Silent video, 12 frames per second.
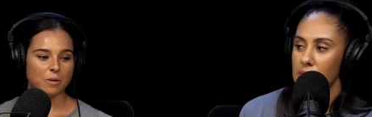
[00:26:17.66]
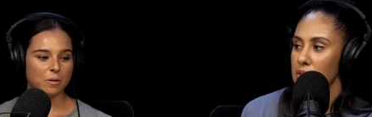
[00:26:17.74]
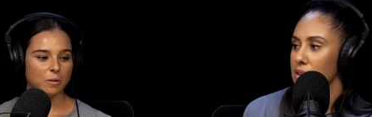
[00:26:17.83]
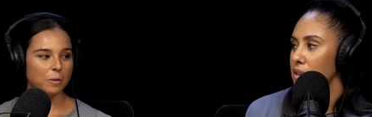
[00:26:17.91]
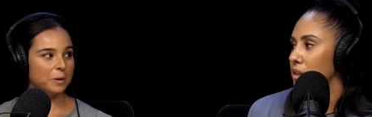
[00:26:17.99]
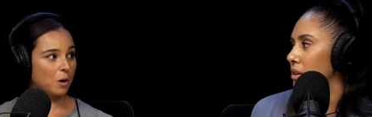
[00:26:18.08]

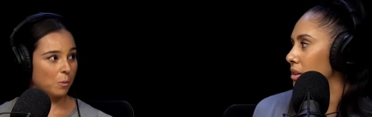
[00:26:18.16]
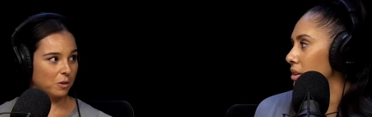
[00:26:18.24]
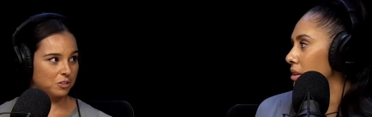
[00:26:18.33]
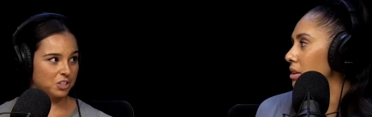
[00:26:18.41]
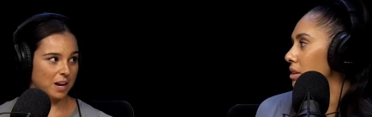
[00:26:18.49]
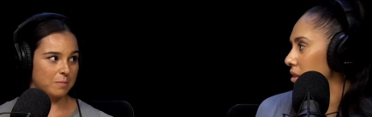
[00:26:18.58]
Speaker 1: Well, we got
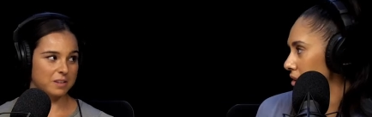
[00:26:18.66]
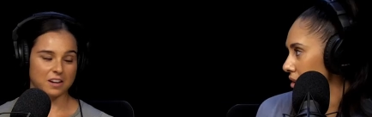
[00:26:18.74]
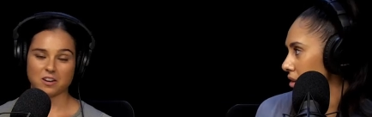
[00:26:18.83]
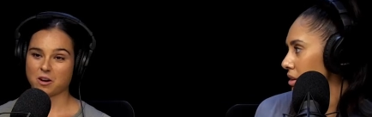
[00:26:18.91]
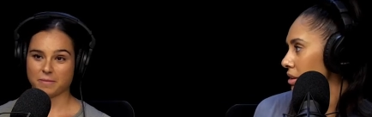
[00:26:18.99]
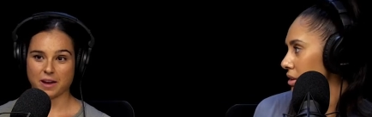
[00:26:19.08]
World Champs
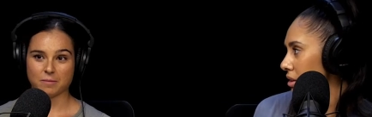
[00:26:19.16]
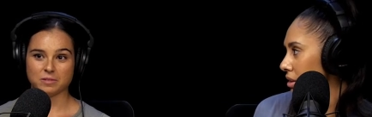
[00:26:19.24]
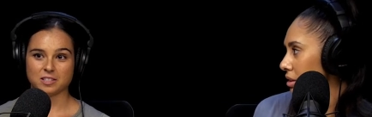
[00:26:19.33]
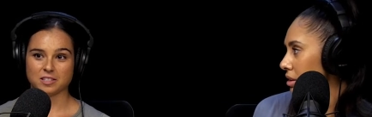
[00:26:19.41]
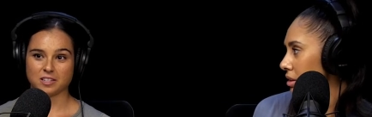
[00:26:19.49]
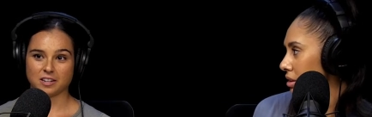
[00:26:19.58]
and Com
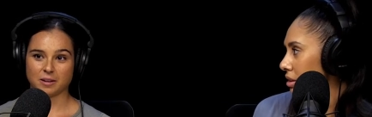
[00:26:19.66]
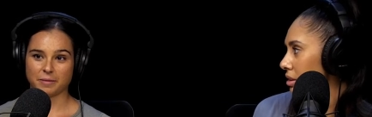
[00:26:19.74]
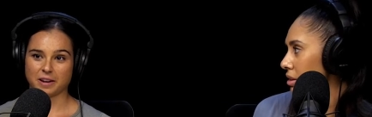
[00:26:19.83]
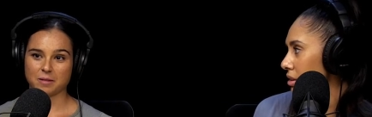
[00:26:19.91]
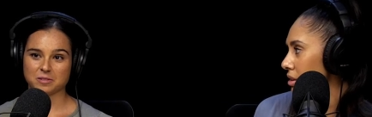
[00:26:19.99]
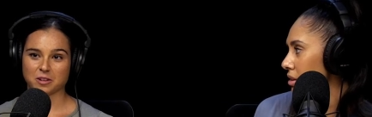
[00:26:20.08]
Games this year
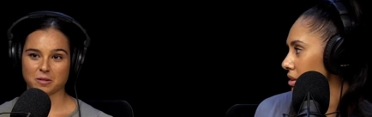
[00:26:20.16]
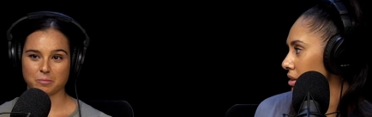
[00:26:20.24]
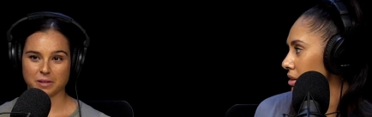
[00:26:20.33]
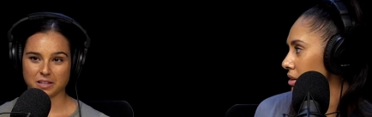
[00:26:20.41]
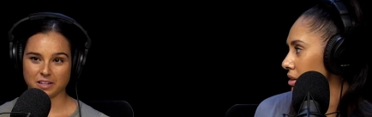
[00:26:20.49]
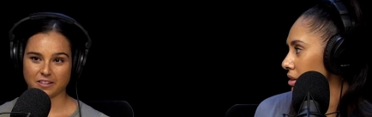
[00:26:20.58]
coming up, so
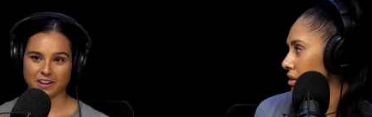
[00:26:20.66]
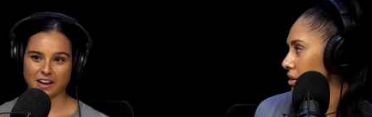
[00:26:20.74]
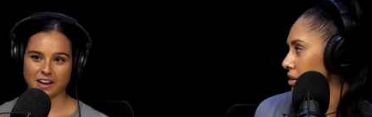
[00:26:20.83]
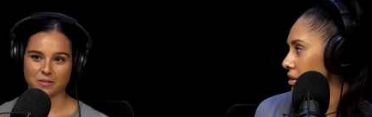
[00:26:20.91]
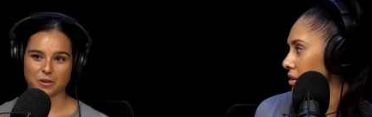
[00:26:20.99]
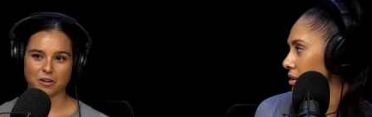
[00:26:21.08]
mm big year
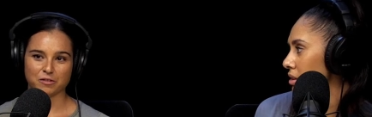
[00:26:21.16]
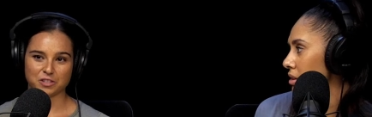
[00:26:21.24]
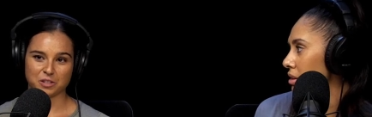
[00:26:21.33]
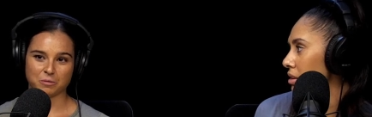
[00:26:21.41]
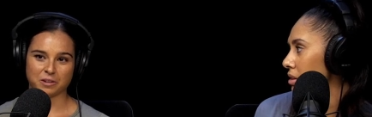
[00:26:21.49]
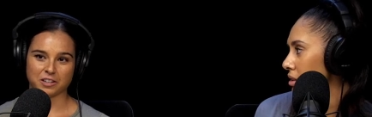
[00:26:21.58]
ahead. We
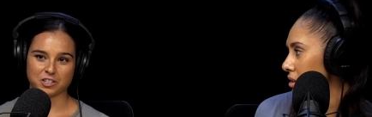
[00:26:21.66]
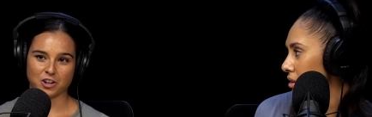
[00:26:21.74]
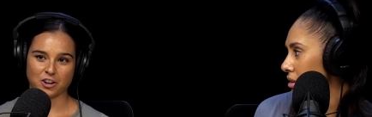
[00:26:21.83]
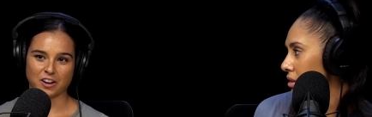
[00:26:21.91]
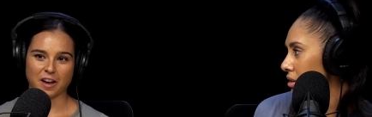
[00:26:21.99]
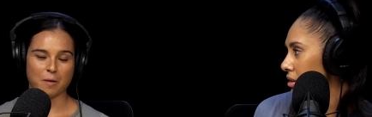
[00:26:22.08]
obviously want to
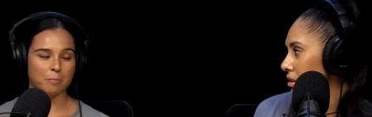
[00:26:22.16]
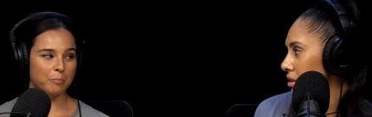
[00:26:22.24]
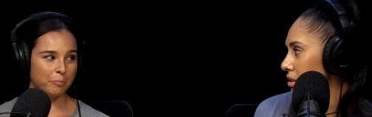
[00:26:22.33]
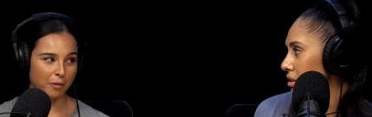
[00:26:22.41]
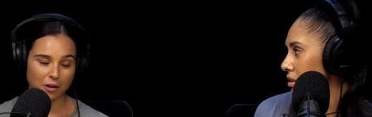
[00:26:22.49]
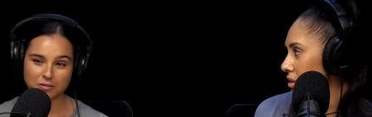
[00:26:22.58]
turn our
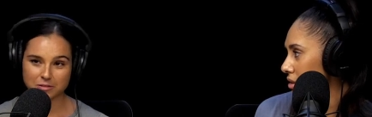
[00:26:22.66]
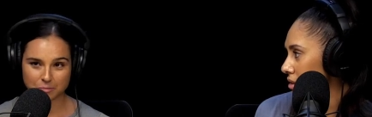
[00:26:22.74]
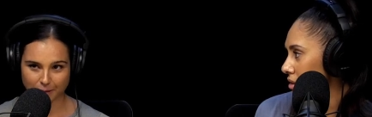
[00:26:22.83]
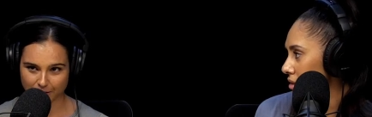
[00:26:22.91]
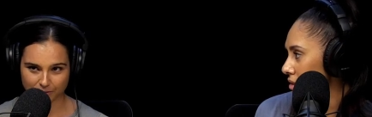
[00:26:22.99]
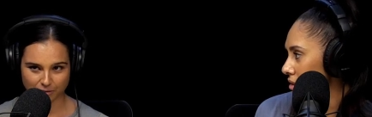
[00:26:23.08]

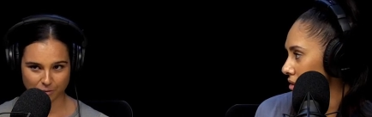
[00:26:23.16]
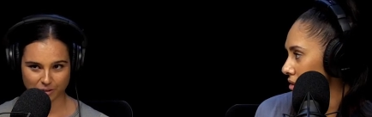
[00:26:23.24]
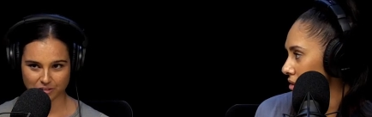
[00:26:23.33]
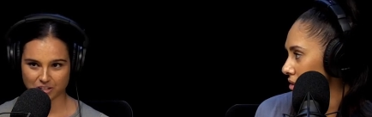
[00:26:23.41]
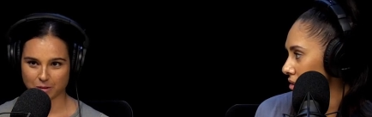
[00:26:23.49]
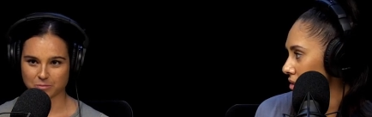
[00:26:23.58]
bronze medal from
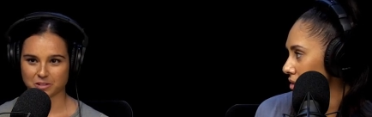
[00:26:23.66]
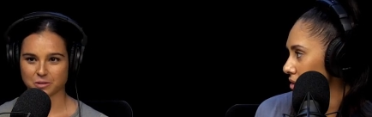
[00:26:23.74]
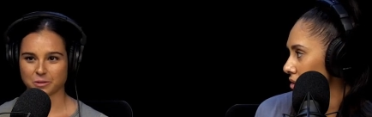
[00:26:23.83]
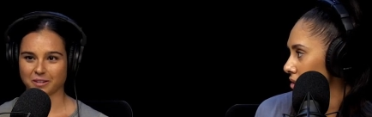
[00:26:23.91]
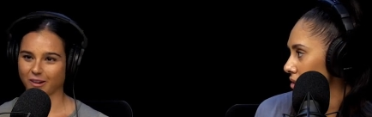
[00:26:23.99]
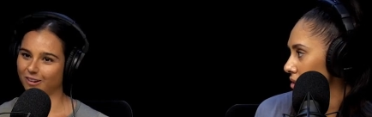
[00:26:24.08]
World Champs
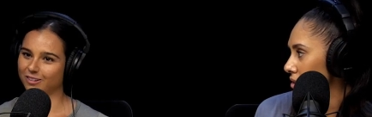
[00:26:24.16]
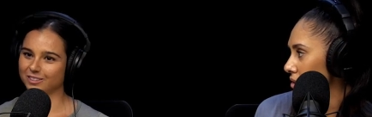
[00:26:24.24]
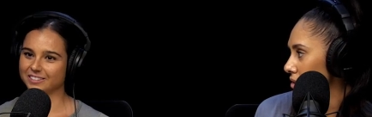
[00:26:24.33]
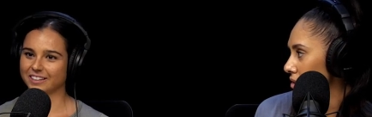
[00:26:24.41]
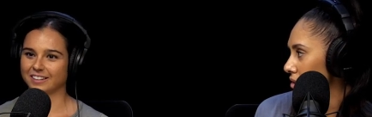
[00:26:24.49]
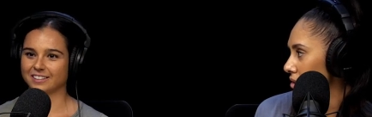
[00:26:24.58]
into a
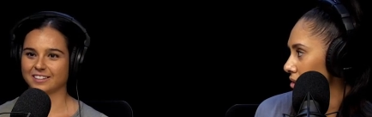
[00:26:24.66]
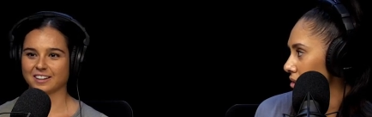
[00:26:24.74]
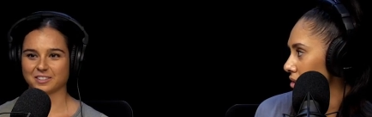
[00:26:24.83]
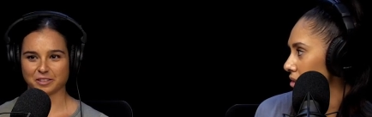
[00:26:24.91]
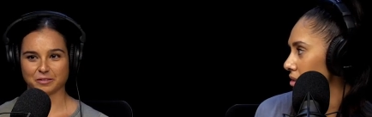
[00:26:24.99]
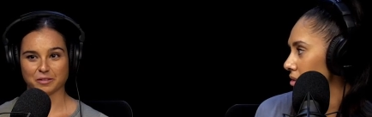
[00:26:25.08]
gold and
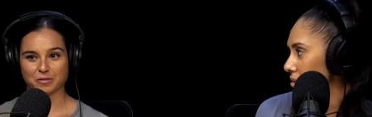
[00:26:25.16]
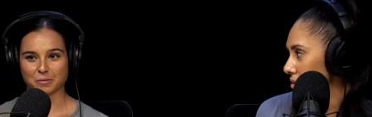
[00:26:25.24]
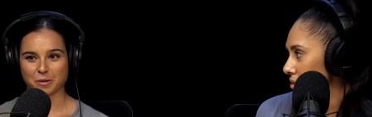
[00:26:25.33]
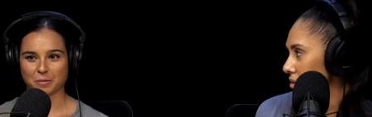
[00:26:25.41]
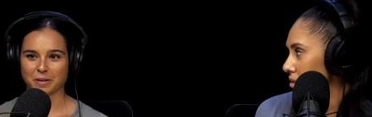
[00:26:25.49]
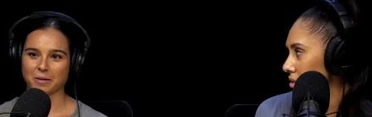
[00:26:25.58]
our silver
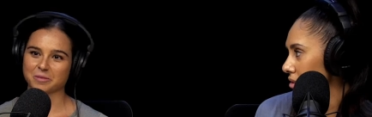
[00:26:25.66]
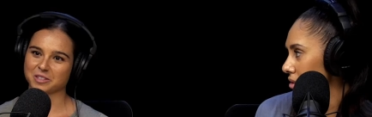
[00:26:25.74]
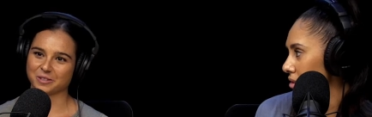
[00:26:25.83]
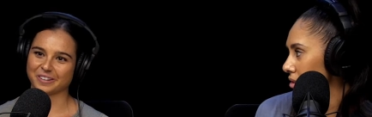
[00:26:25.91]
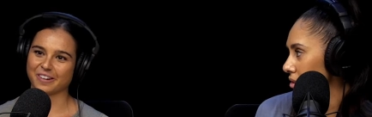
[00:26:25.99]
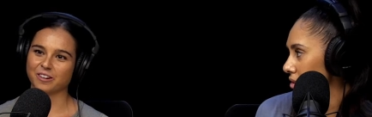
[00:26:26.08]
from Com
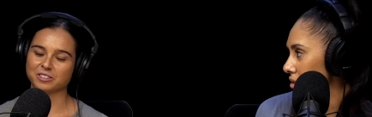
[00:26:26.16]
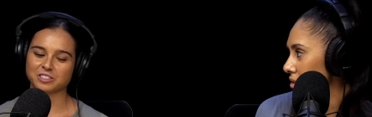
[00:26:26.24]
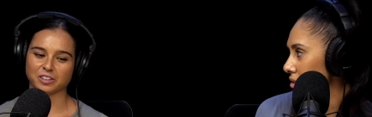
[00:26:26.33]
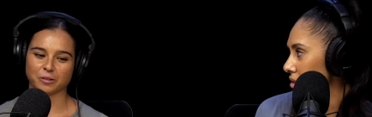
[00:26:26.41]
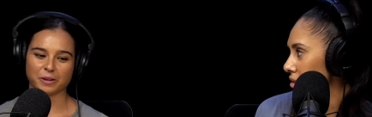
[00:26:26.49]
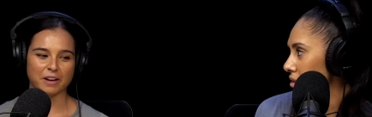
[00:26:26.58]
Games into a
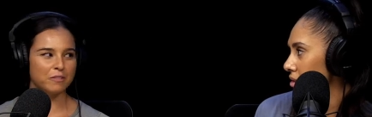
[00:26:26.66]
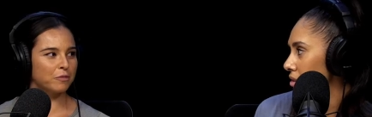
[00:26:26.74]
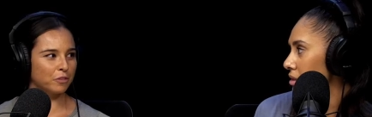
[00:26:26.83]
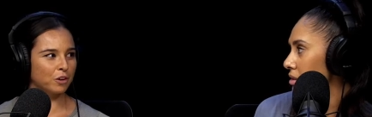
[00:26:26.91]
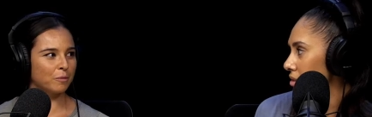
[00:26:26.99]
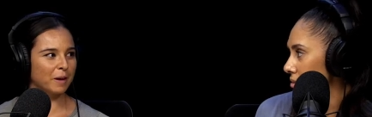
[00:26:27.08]
gold. So we have a
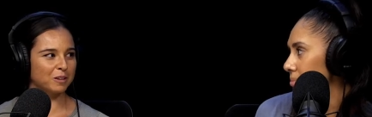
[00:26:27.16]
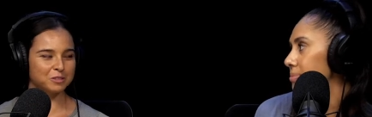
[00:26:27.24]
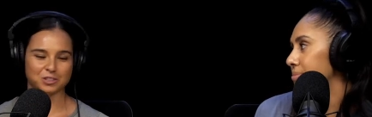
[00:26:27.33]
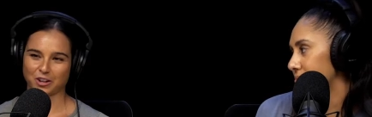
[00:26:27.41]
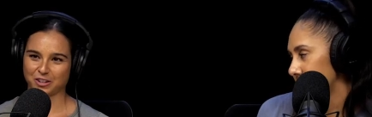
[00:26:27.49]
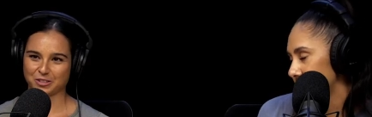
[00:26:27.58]
few
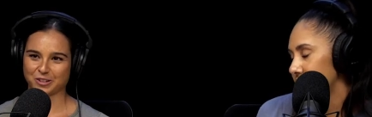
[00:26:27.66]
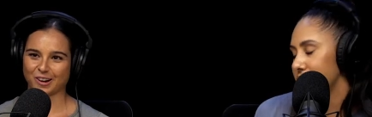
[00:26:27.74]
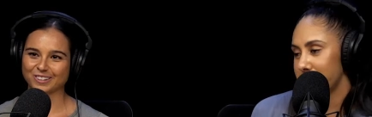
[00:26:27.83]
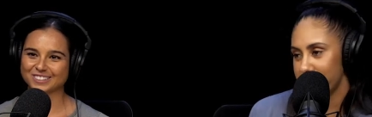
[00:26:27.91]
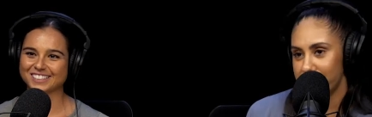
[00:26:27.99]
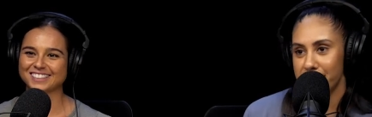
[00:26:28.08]
medals to turn into
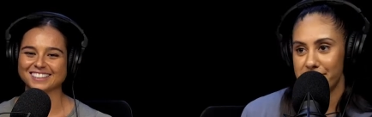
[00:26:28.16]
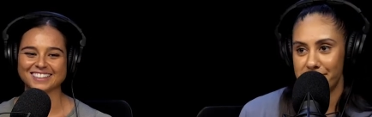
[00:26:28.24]
gold.